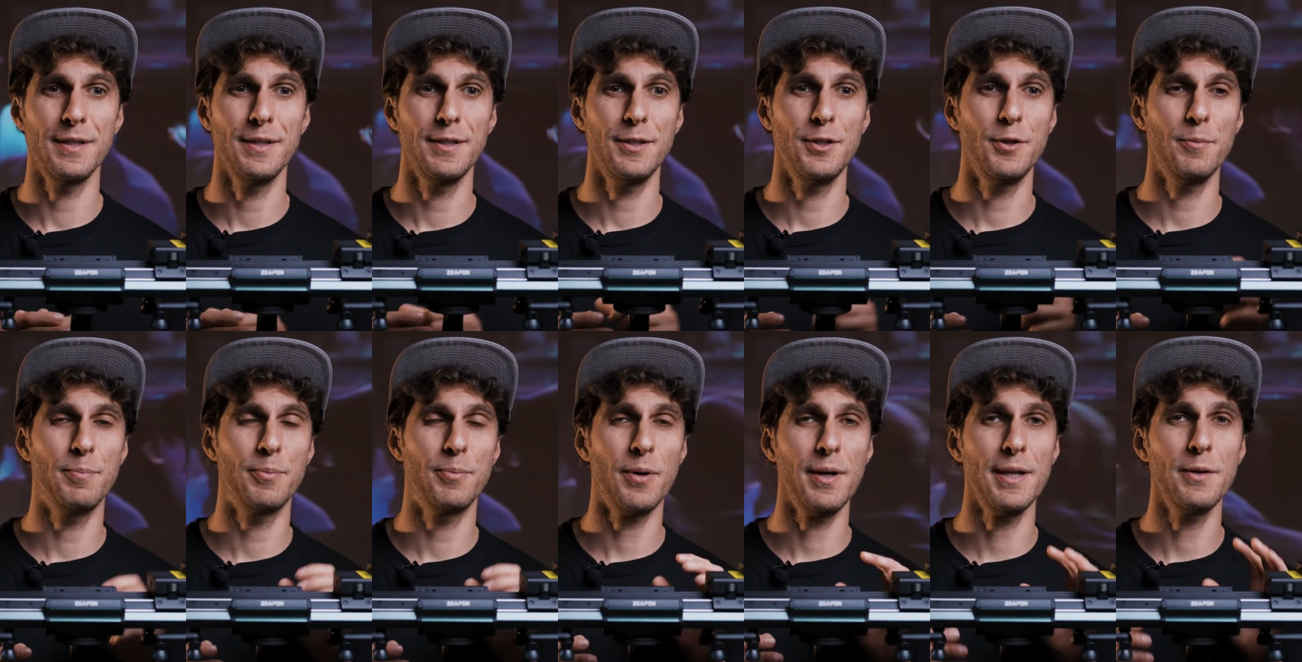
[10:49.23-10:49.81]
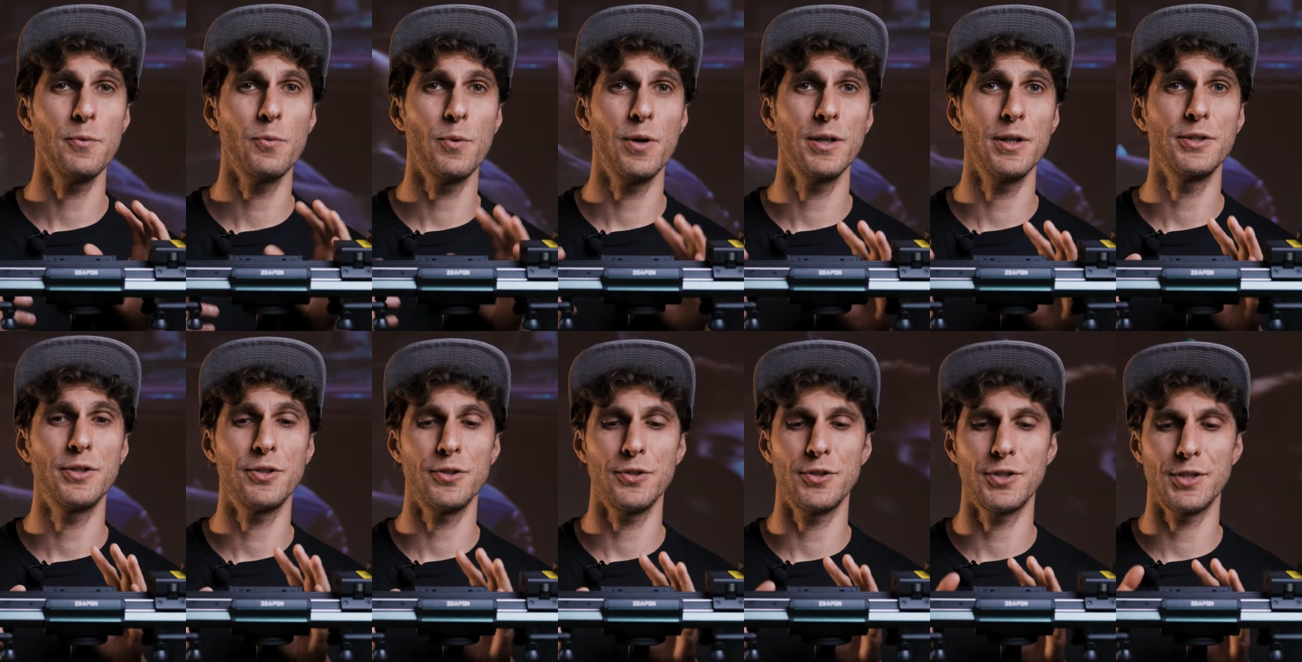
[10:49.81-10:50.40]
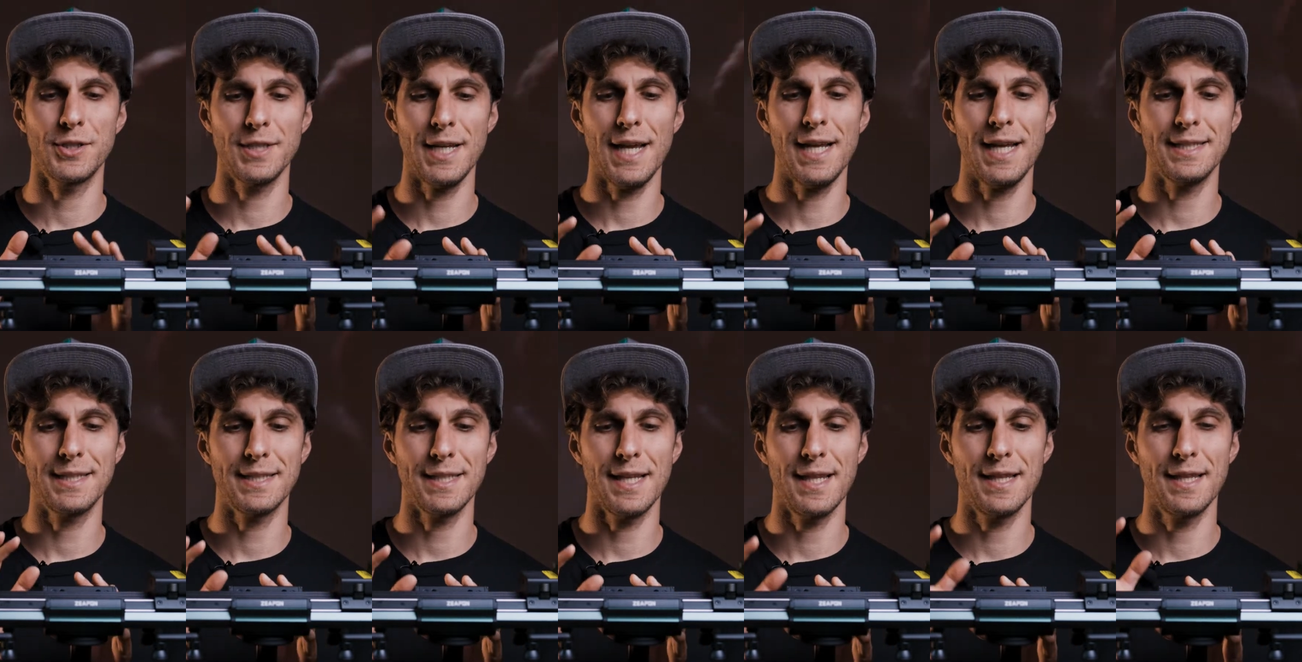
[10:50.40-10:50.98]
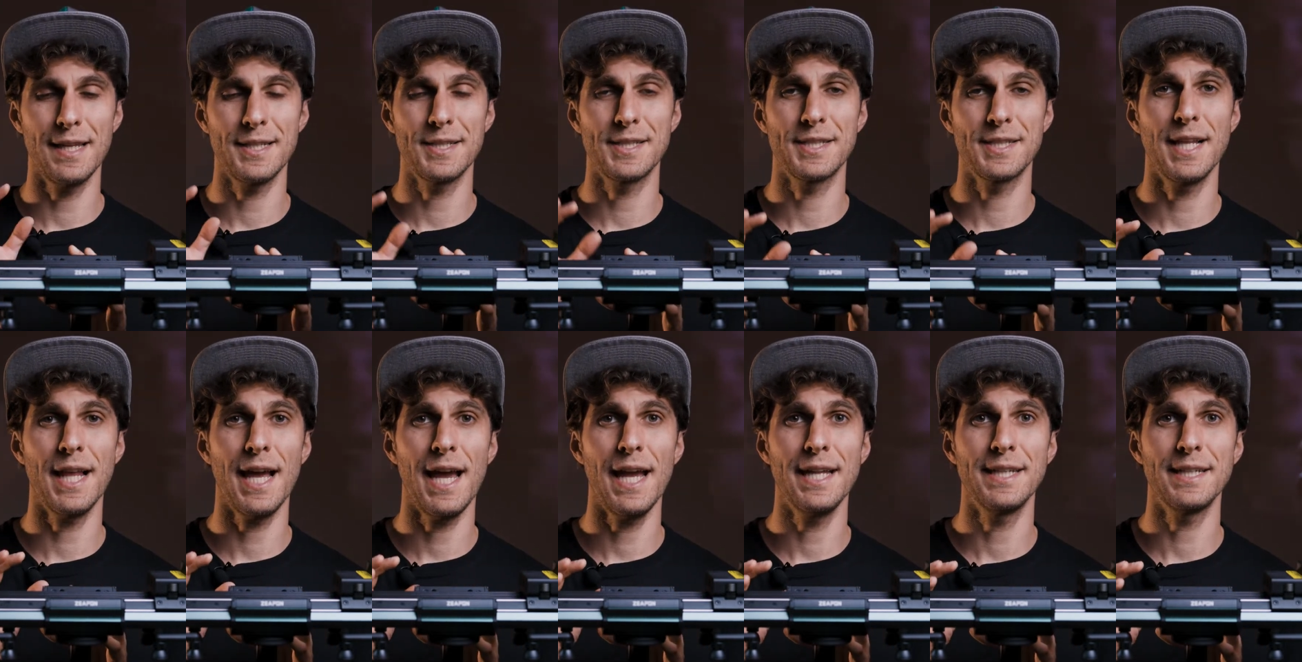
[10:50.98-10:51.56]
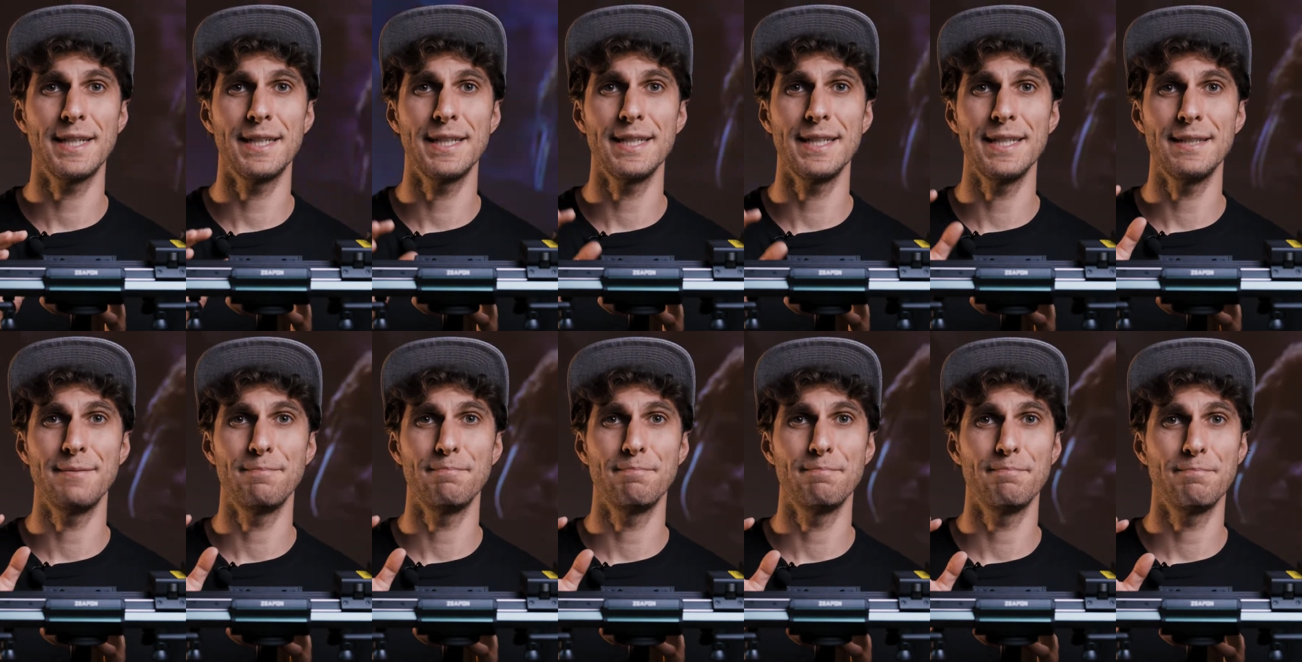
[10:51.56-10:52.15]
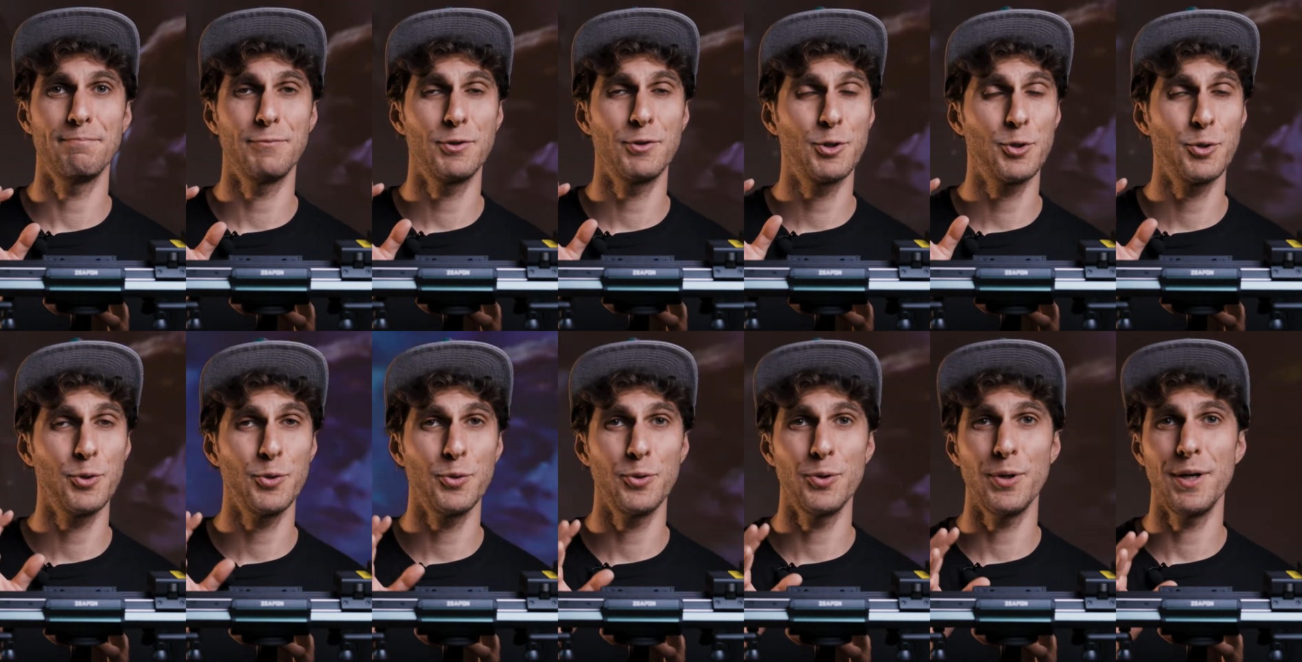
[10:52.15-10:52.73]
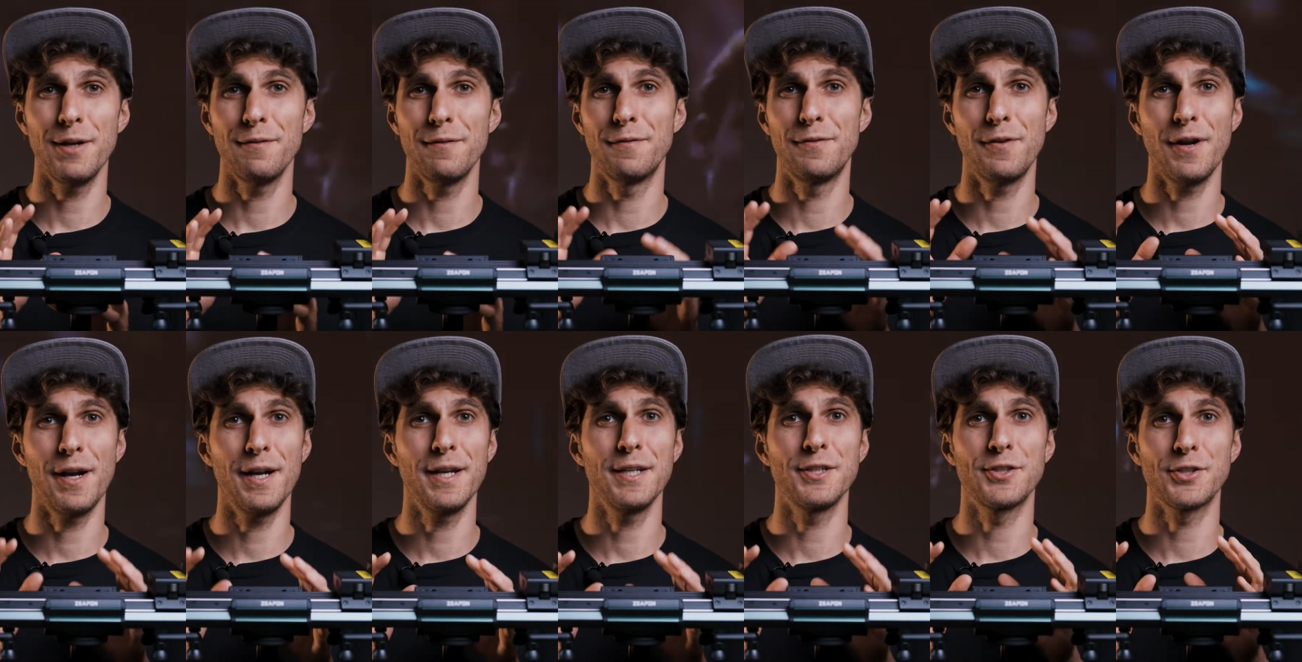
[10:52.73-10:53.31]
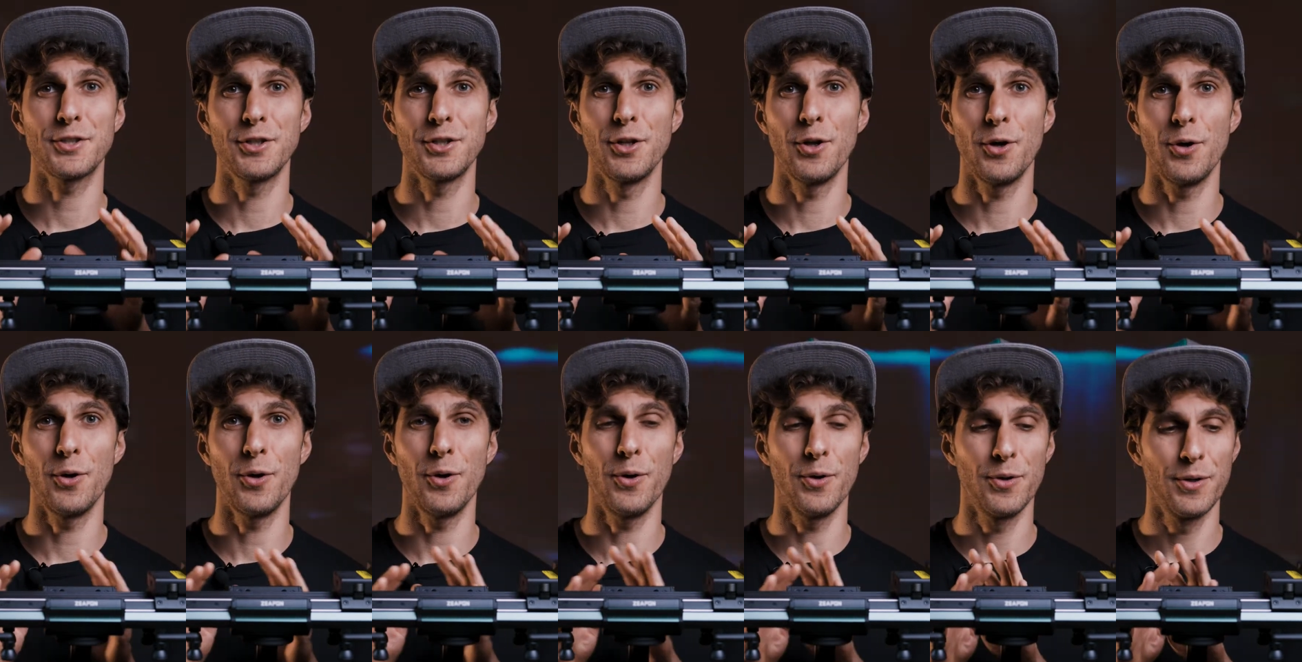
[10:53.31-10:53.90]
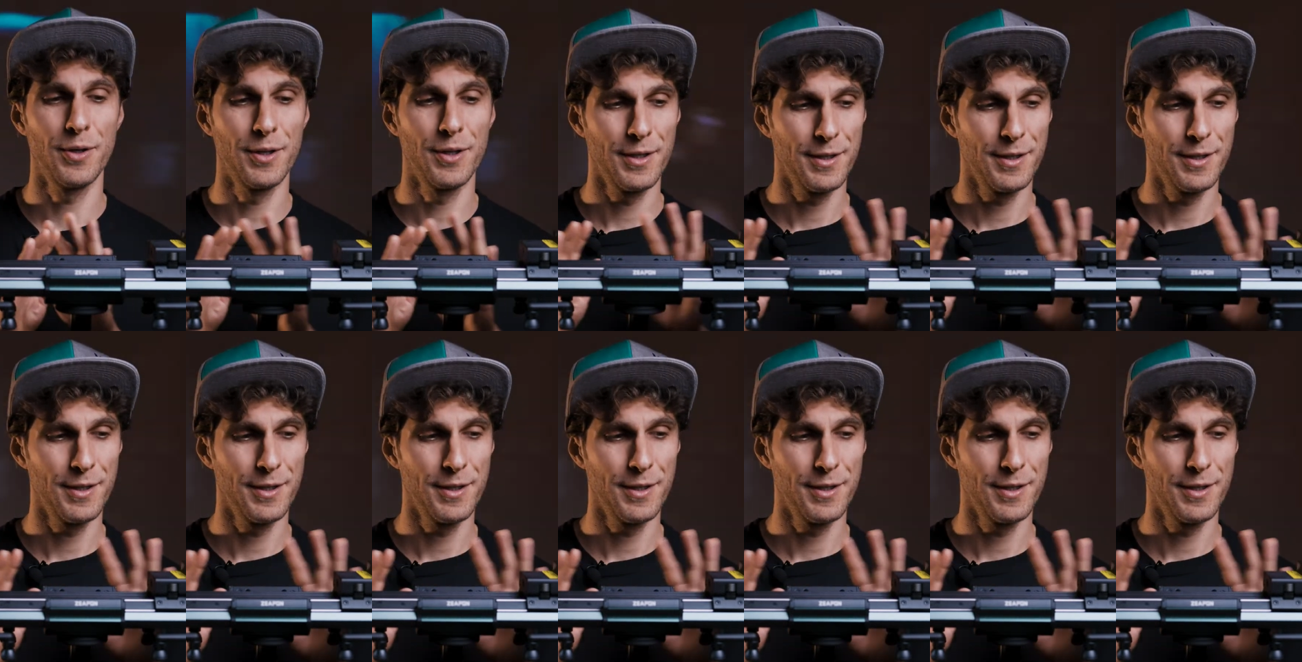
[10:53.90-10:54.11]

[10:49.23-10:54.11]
you probably want to set the slider to a very slow